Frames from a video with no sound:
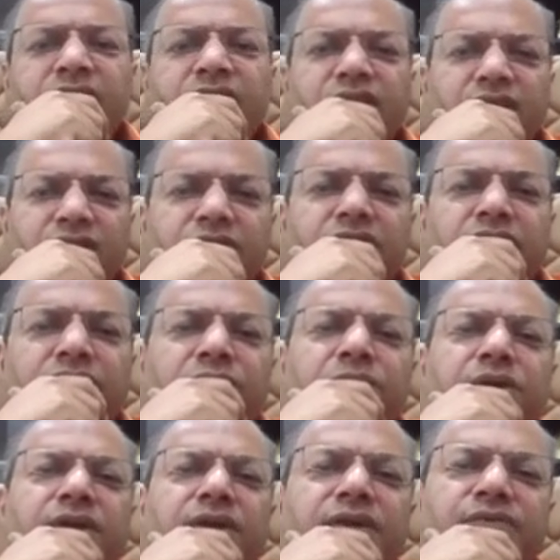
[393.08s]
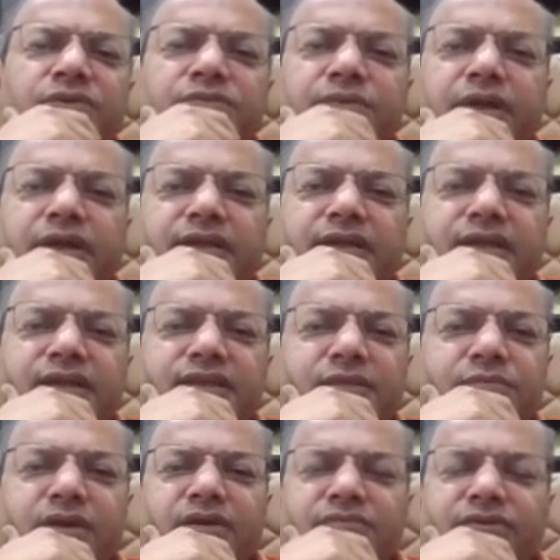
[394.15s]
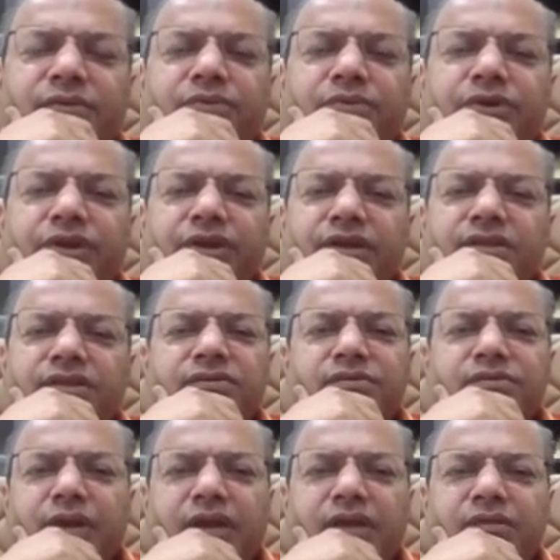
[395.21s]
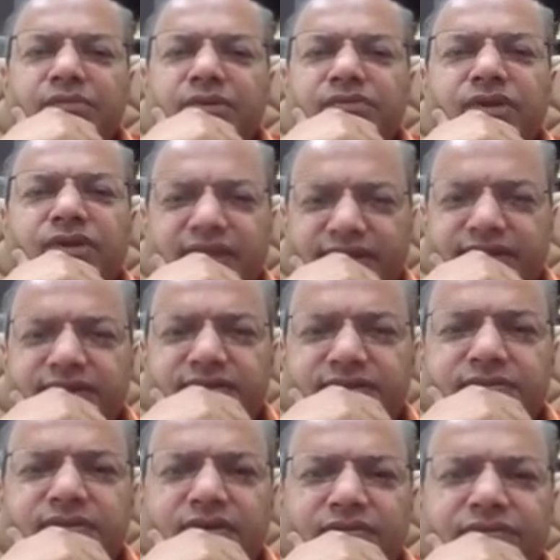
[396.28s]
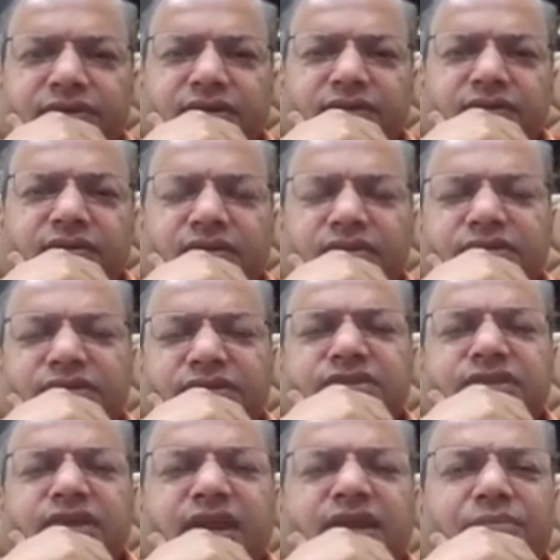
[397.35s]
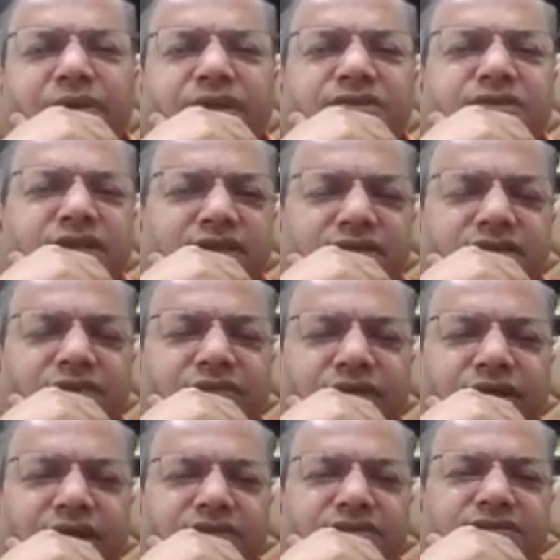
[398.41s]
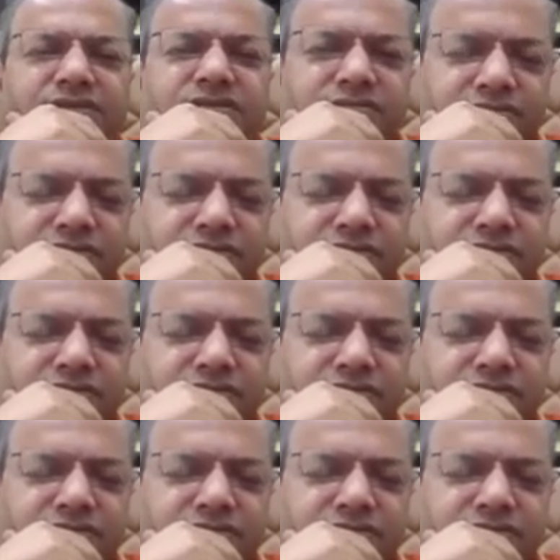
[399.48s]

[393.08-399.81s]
in November, it was predicting that by February end, the pandemic will end. Effectively, reach the endemic stage. It never ends.